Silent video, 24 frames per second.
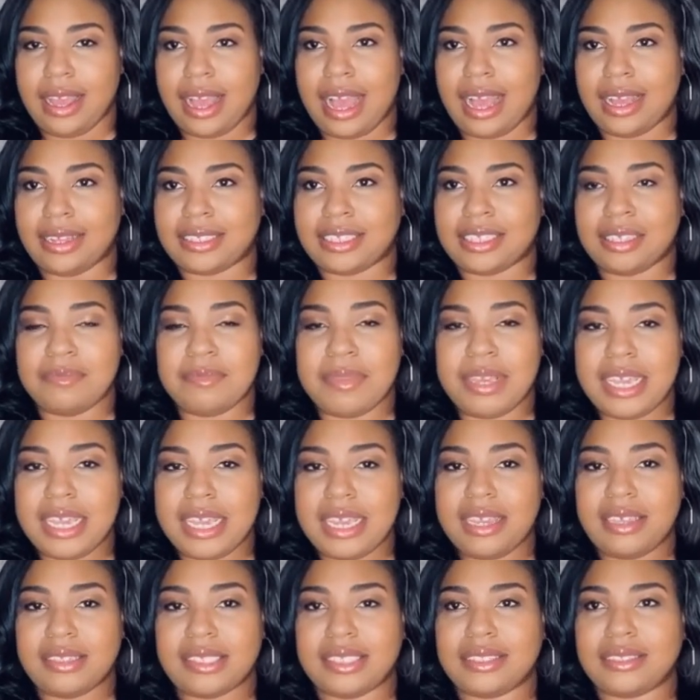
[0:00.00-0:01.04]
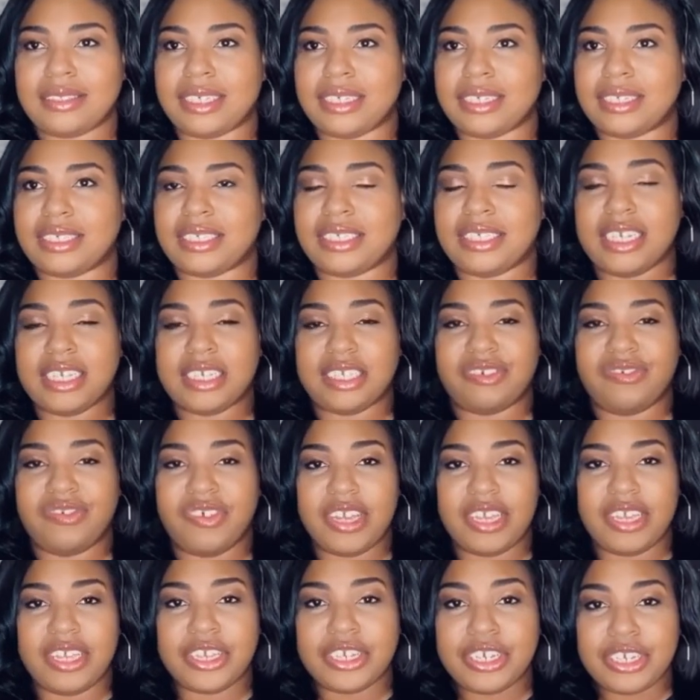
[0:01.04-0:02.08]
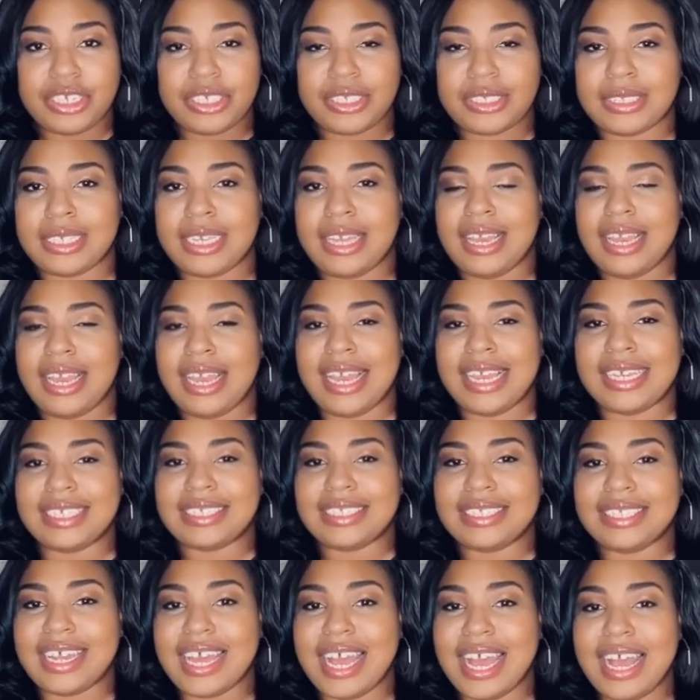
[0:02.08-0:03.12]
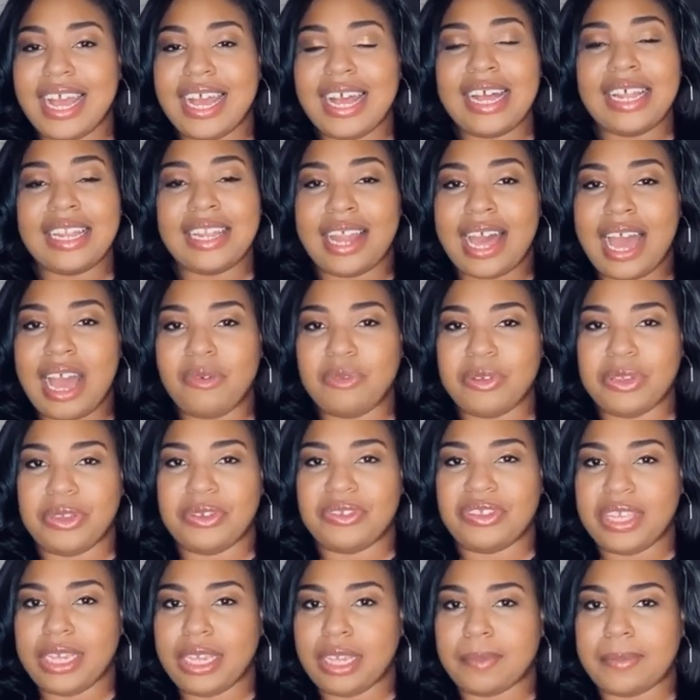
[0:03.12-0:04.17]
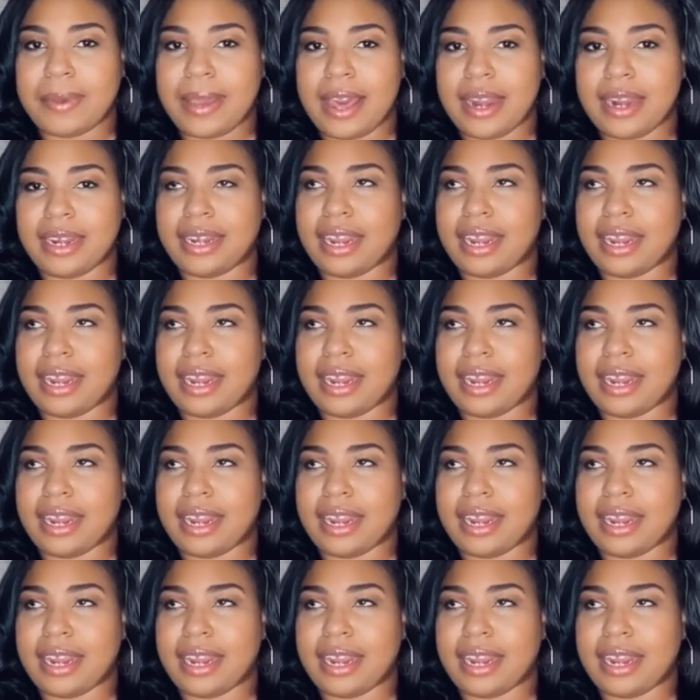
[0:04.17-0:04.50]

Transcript: To me, the six figures it's not a lot when you think about it.